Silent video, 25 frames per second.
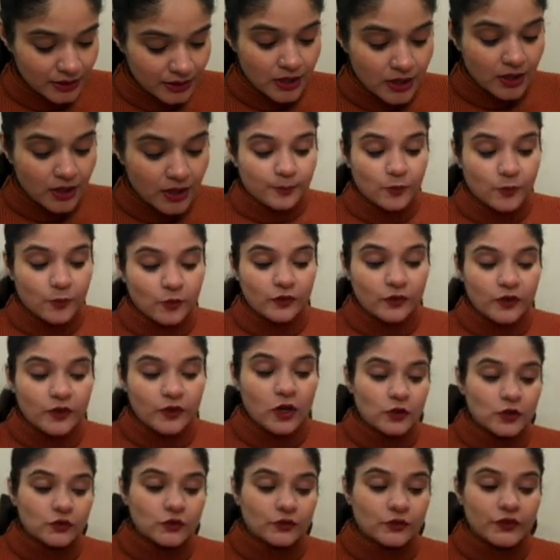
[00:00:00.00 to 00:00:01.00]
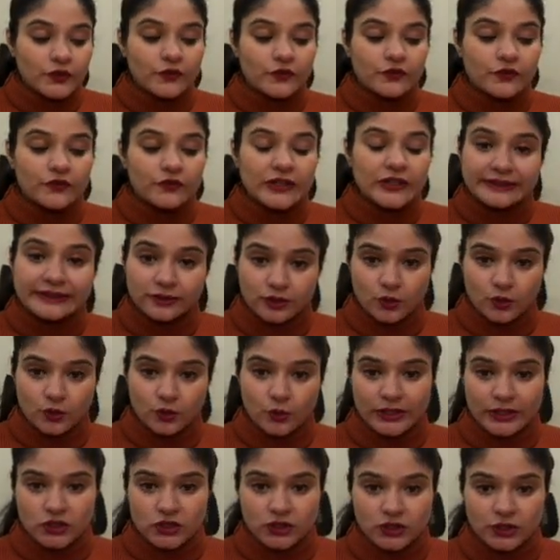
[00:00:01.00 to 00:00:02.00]
Moving on to 15th
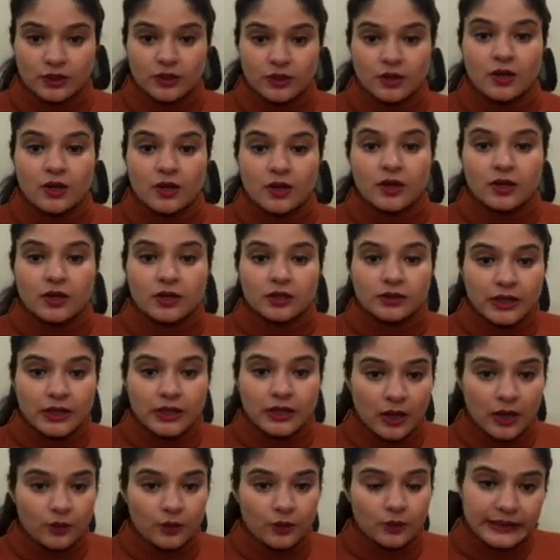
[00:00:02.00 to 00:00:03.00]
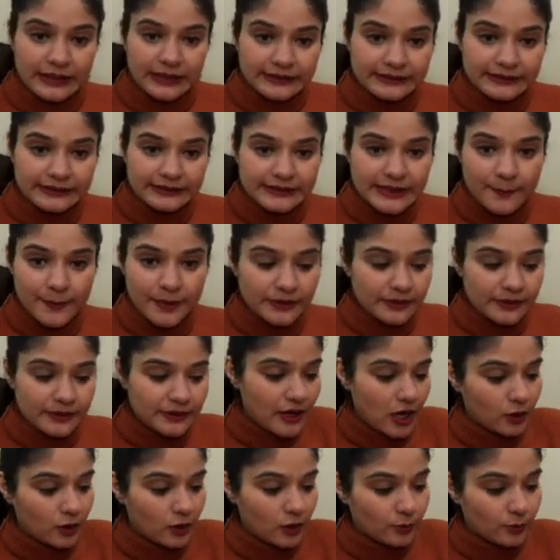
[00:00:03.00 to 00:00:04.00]
question. Now, let's number the carbon